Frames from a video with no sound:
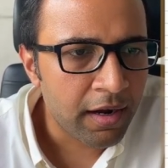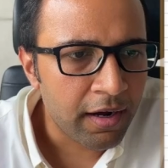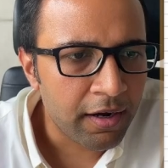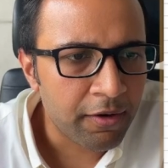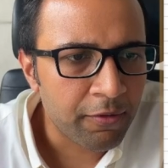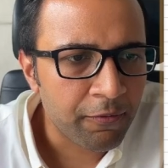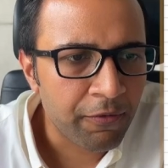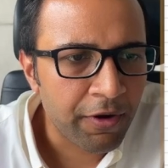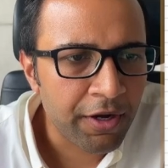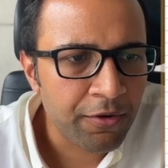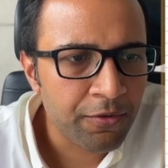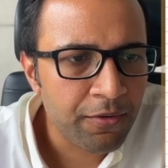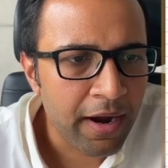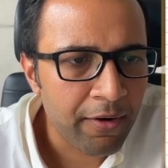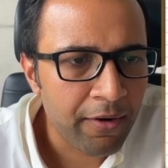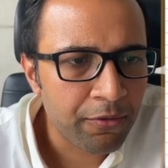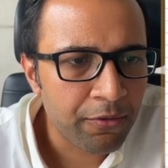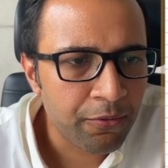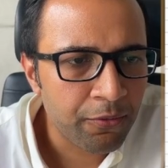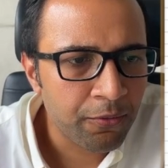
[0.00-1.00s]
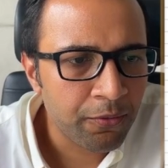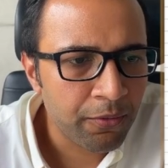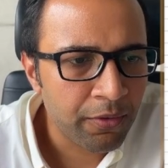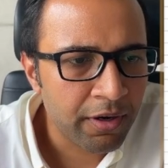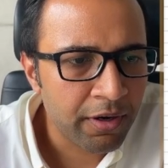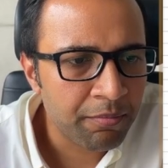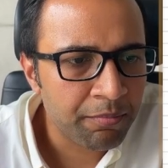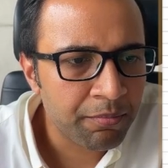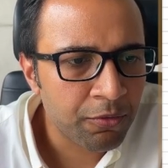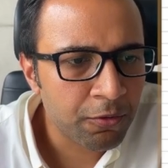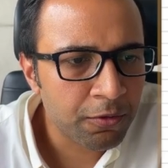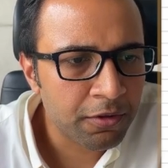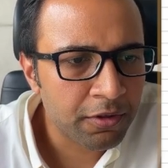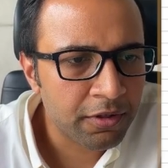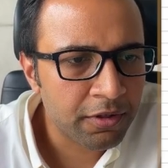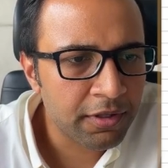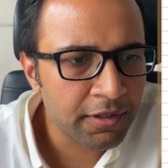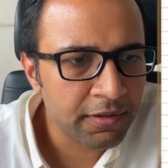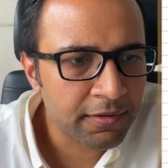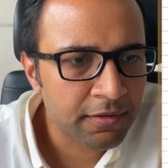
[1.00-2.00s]
where you have to input
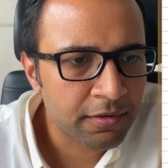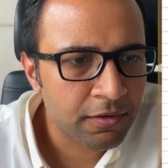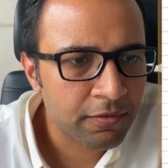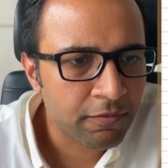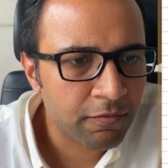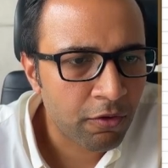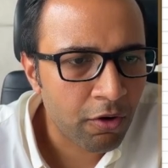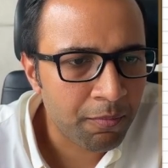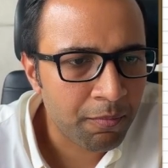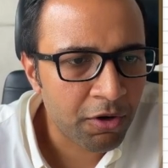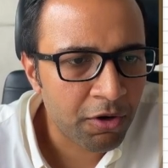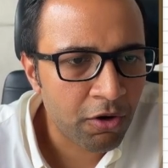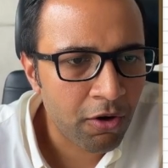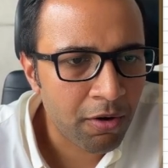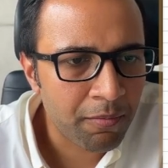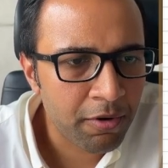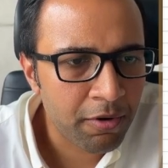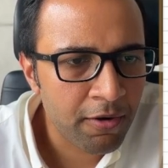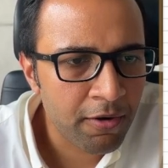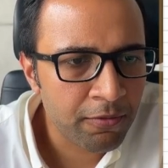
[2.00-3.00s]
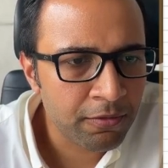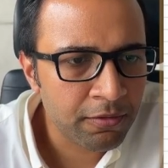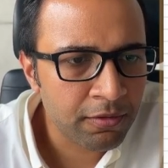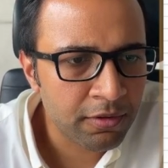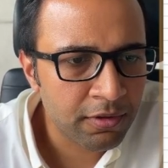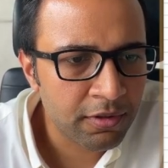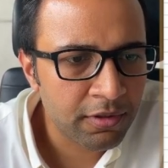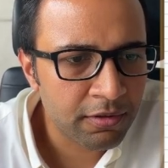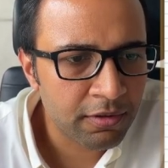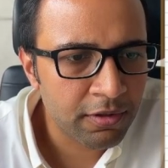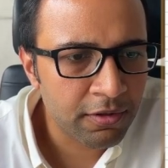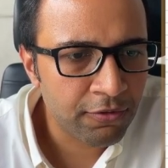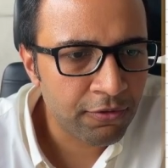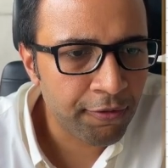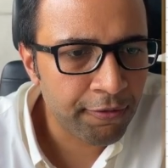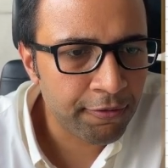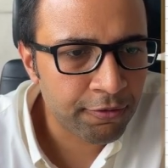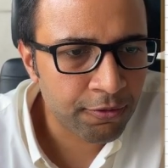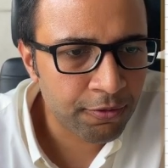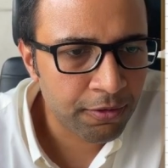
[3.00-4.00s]
this from a drop down. This is
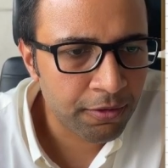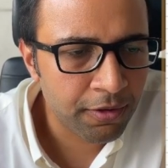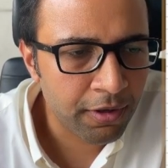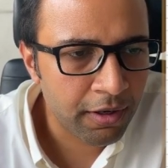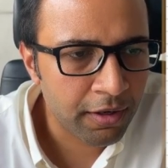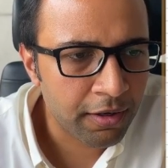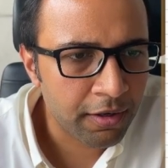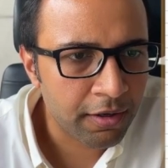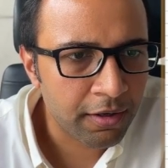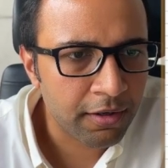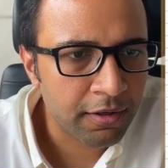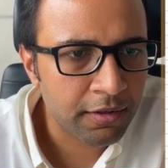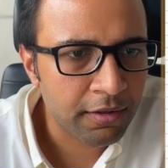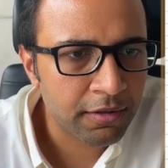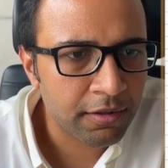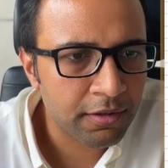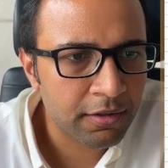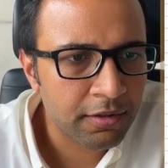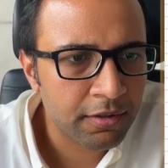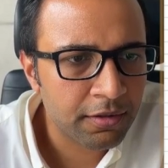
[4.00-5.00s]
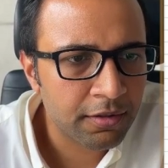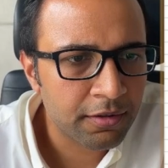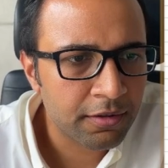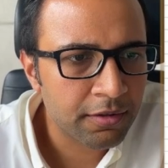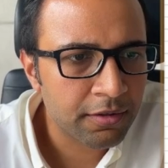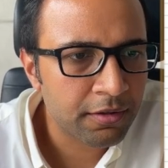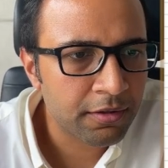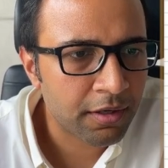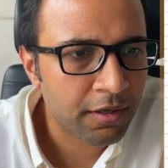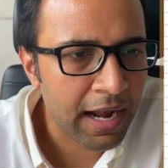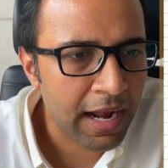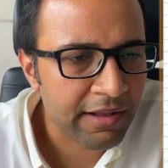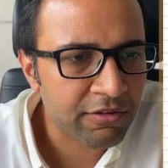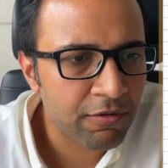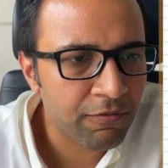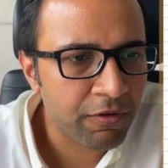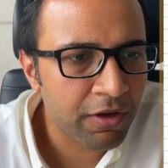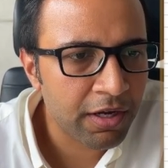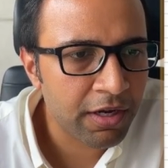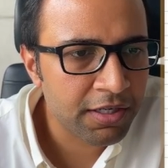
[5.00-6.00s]
also the
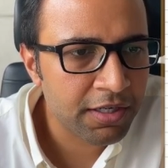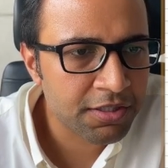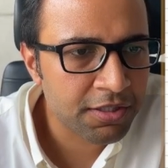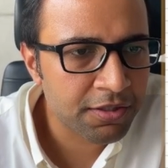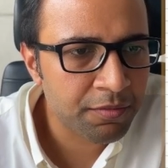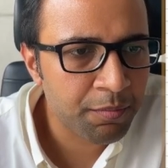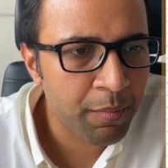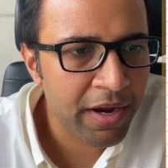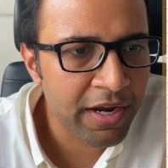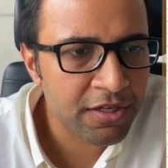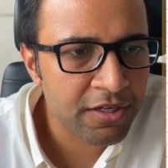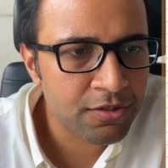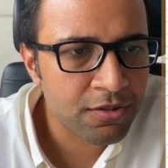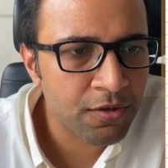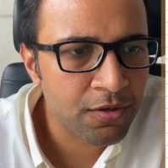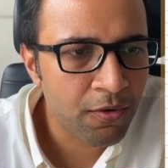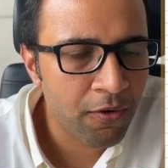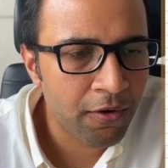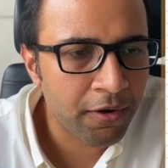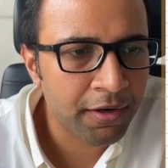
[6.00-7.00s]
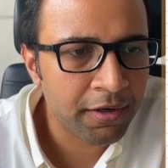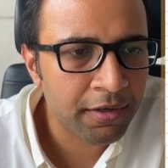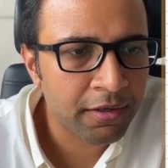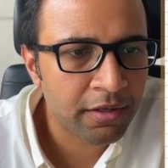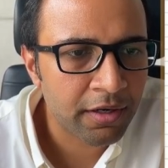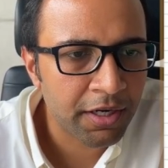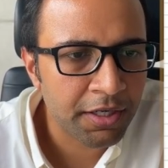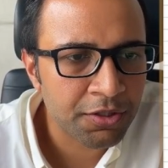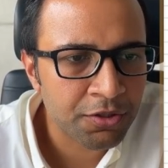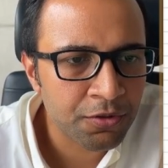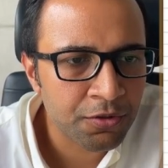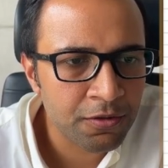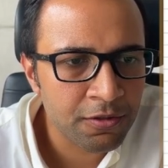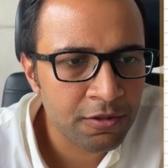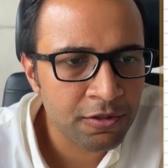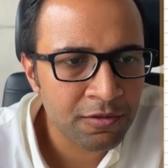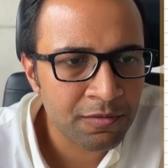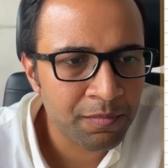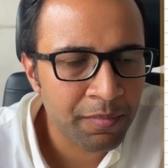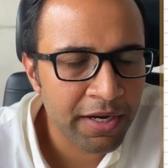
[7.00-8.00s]
classification based on
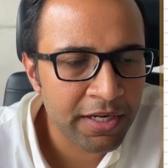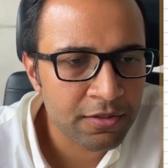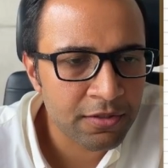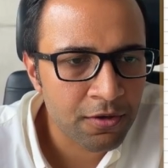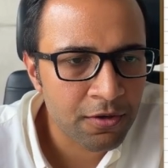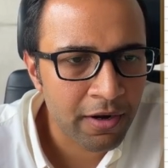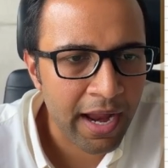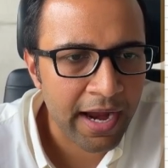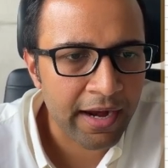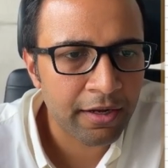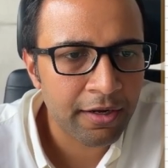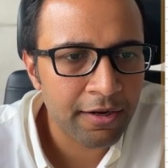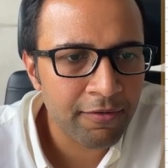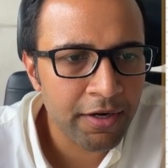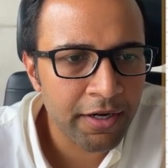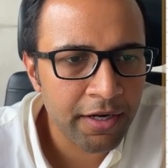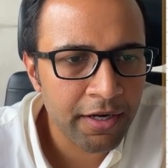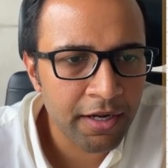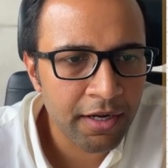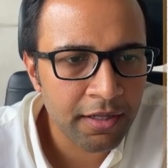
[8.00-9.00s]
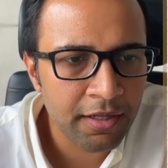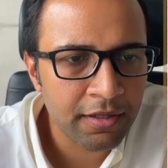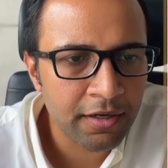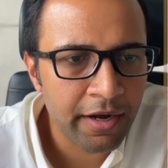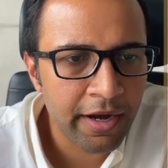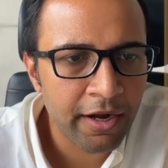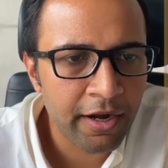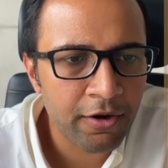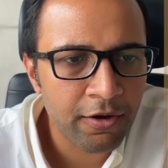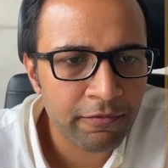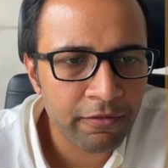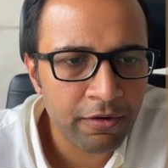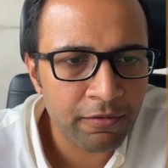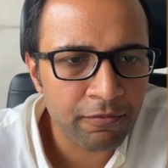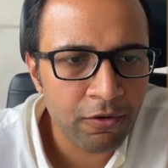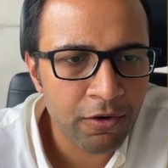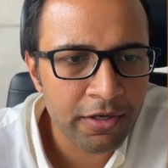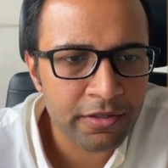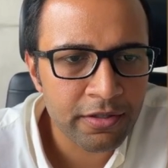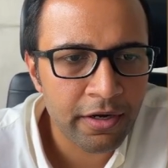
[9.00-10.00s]
thresholds, based on activity, the date of
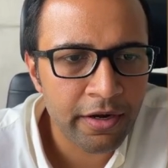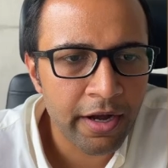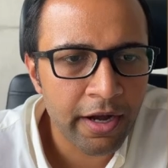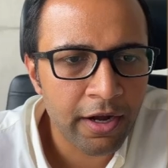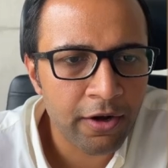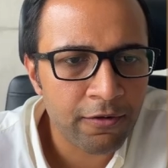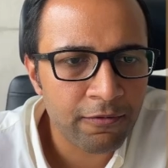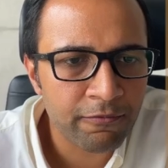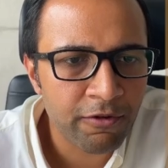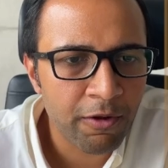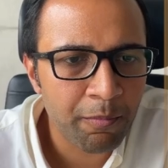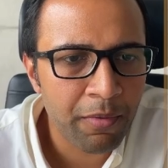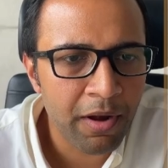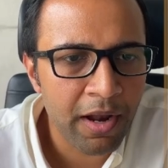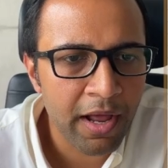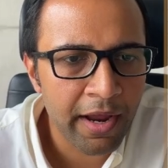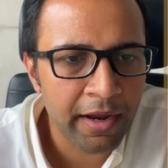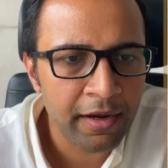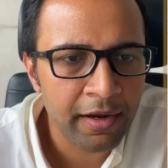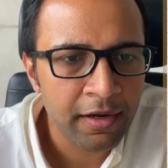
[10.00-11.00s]
invoice, the date of supply,